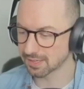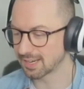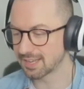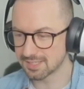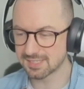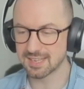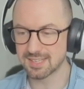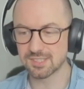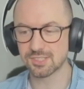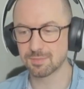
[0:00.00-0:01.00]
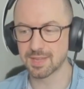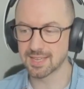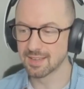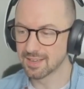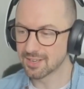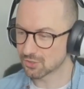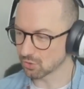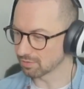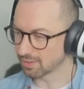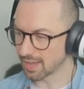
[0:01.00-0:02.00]
and I know you said this to me
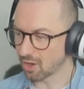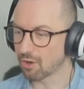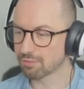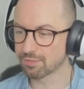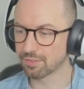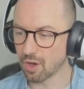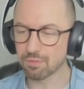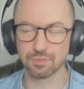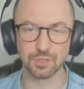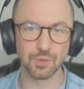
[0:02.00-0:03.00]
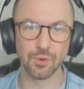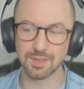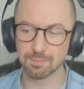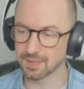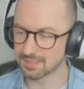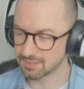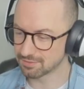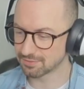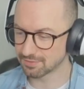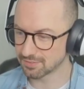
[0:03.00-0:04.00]
sort of like off off recording, but
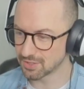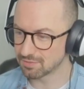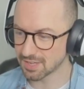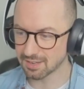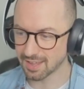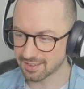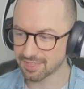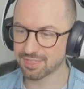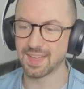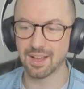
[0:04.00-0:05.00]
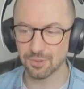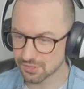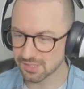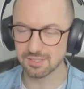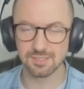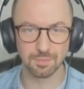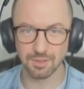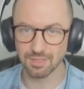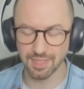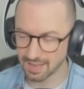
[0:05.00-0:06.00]
you've you've done like thousands
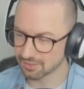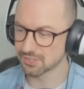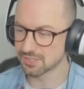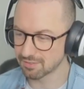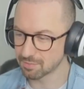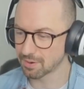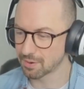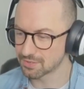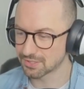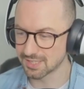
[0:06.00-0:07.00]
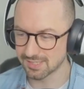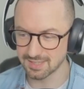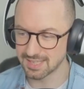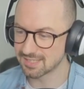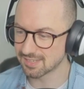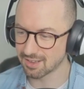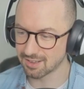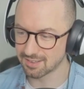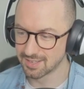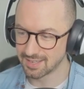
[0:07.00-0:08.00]
upon thousands of approaches, and these
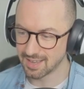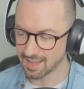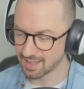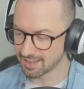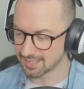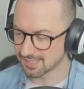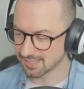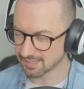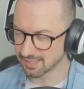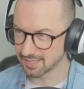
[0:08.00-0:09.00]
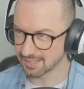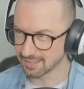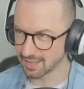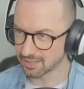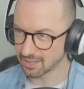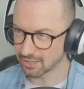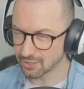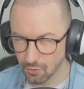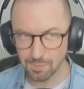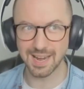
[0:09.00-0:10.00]
are uh, this is like a, a, a
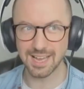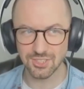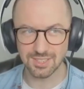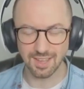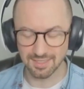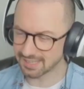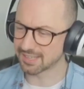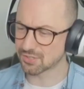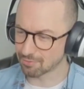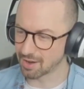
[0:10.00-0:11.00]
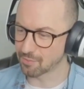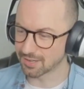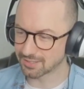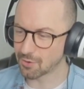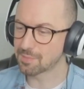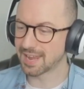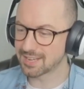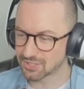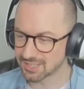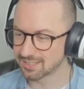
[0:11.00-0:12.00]
culmination. I think that's the right word,
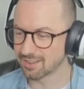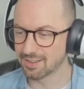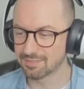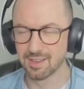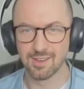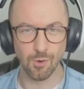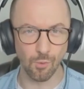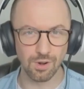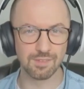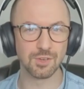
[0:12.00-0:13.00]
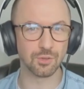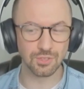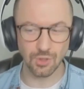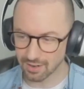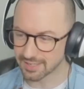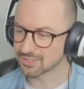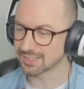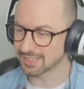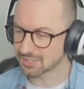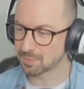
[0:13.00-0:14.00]
culmination of all of your knowledge
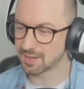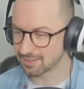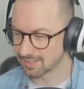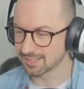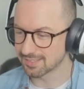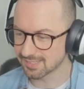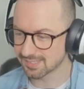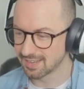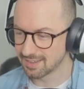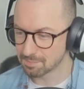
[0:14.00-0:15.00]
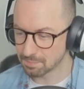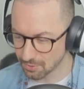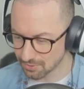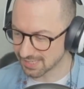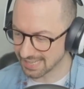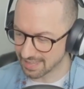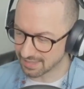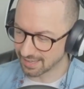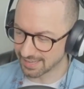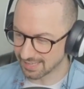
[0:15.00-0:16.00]
and experience put
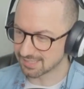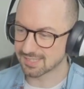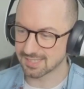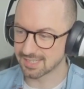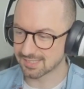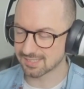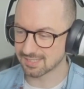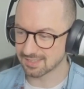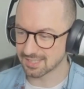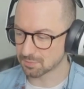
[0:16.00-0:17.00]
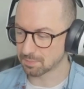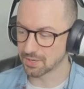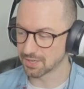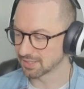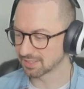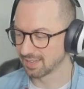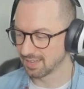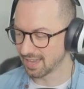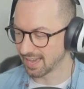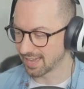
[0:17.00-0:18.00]
together into this this book.
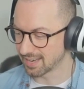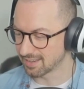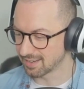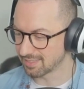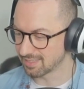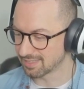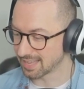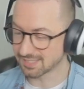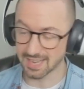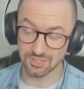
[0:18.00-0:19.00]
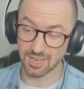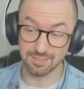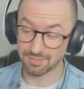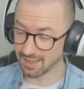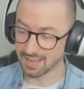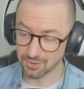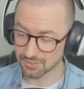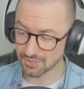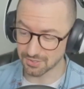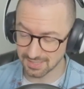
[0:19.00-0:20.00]
And that's actually, in fact, I
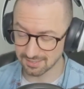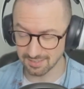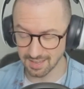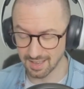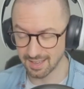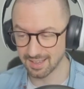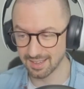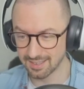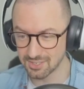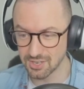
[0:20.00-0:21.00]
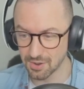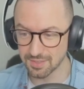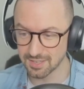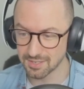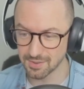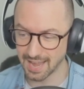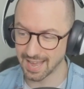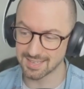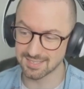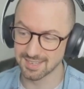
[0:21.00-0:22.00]
also didn't uh, know that you
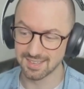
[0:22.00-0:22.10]
had